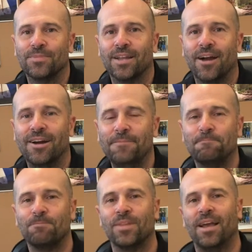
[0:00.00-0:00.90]
All right.
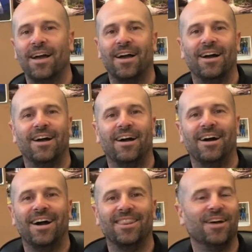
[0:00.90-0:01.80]

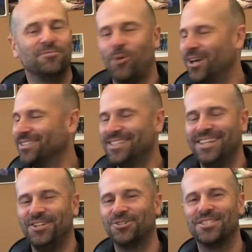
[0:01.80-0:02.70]
I loved seeing
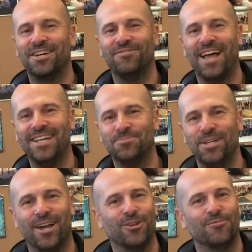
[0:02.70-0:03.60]
your stuff last week.
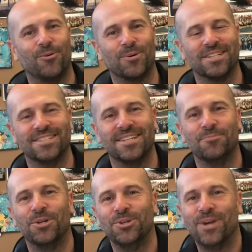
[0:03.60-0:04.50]
I look forward to seeing
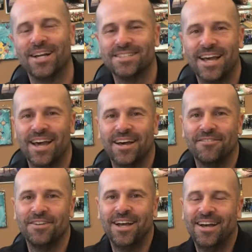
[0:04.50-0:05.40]
what you guys have
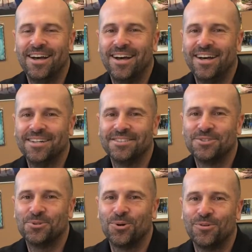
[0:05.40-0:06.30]
in
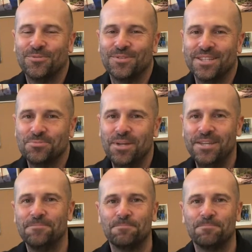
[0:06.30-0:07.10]
store this week.